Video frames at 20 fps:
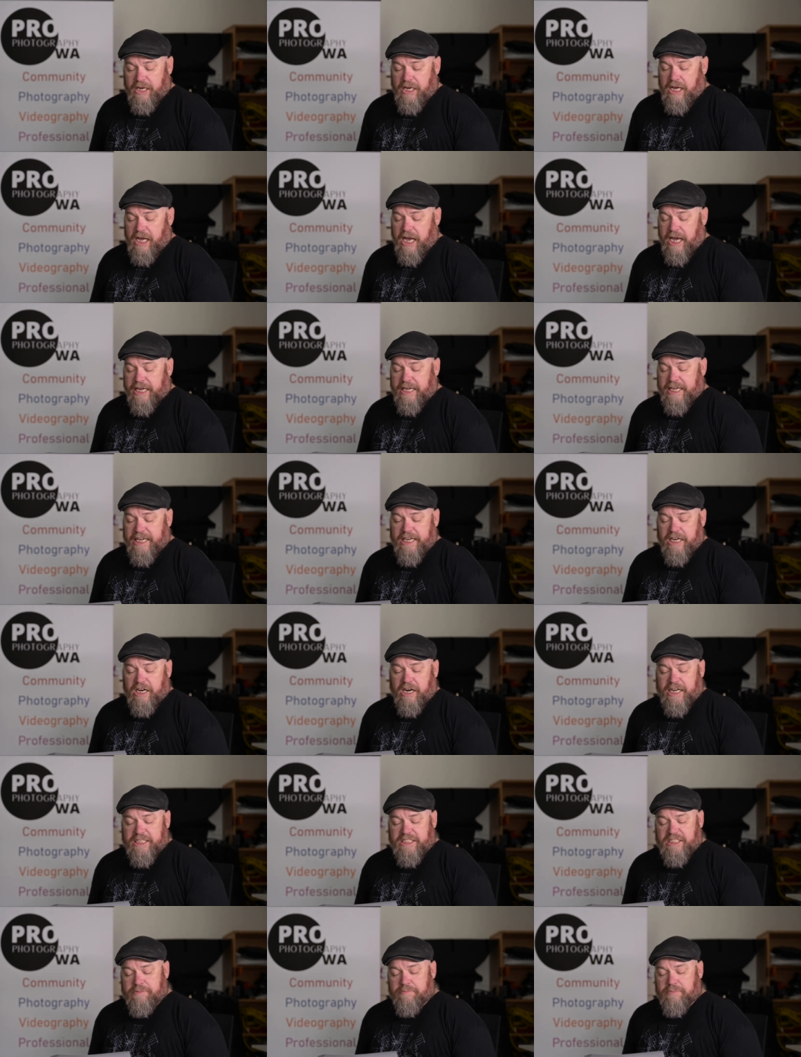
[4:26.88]
A key
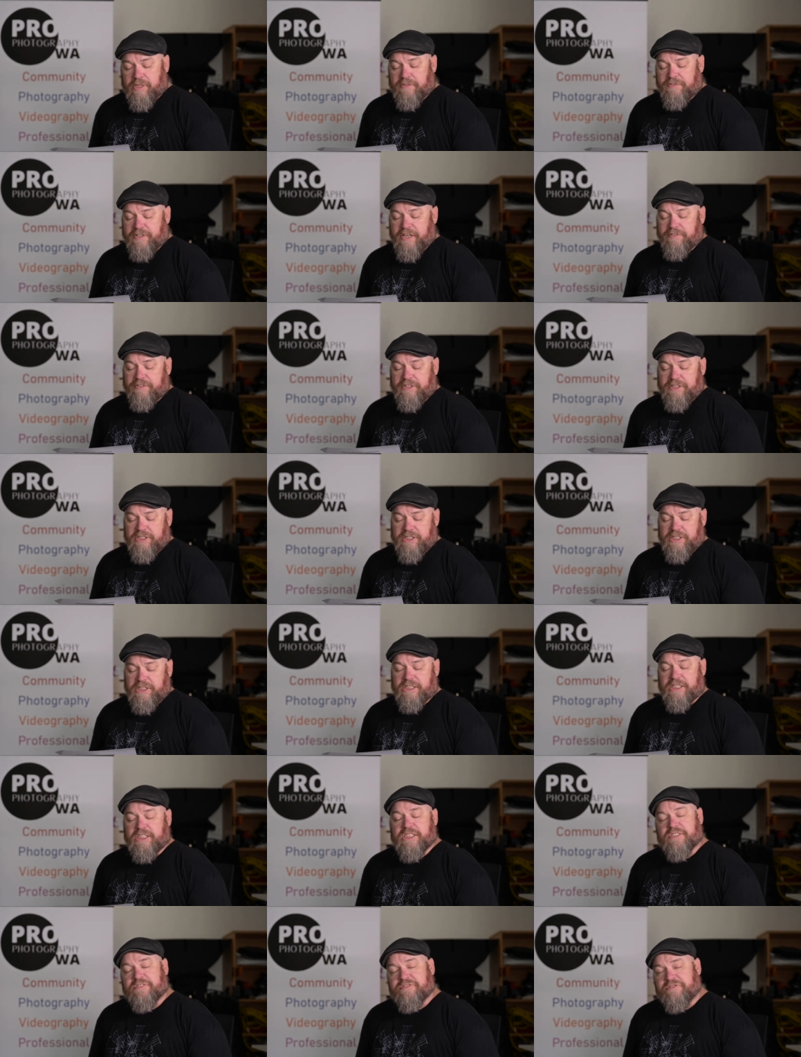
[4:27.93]
item of evidence
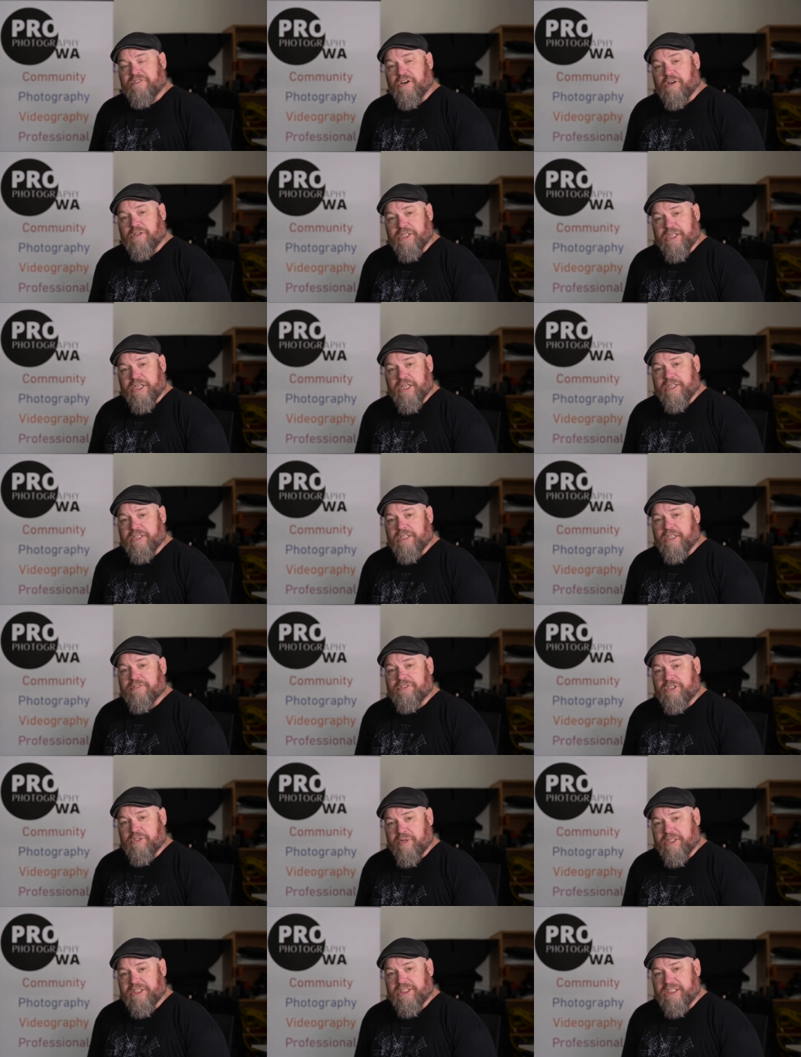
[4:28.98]
is a folio of
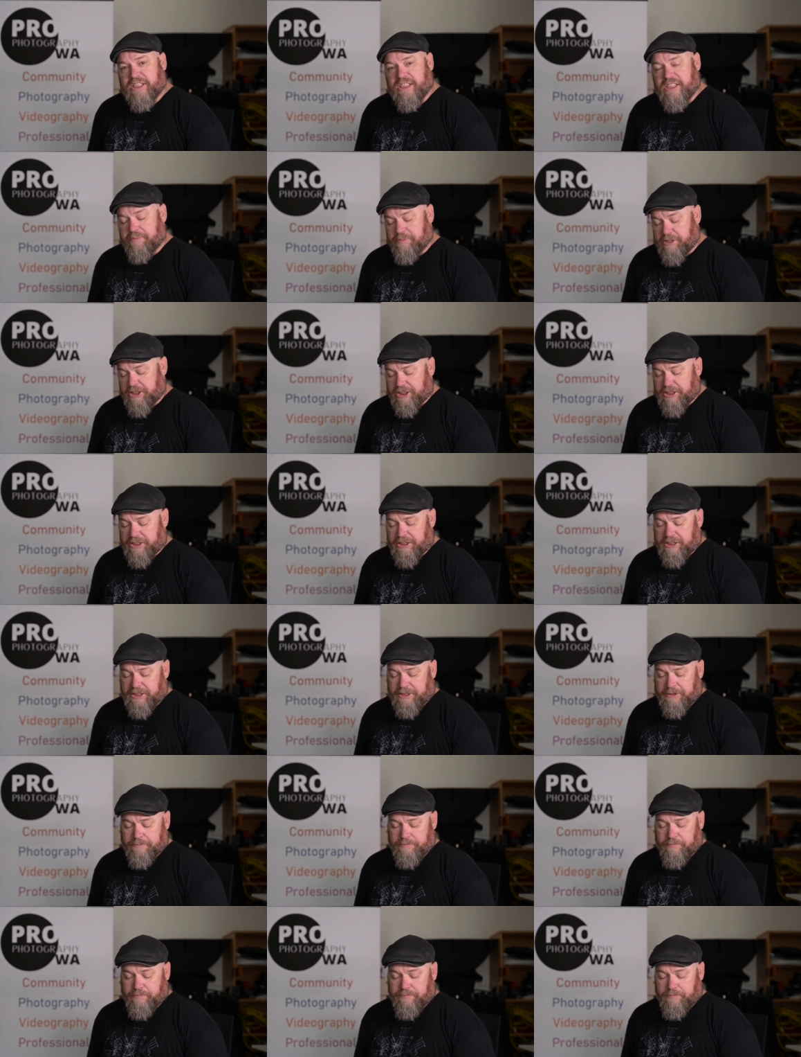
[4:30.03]
20 images.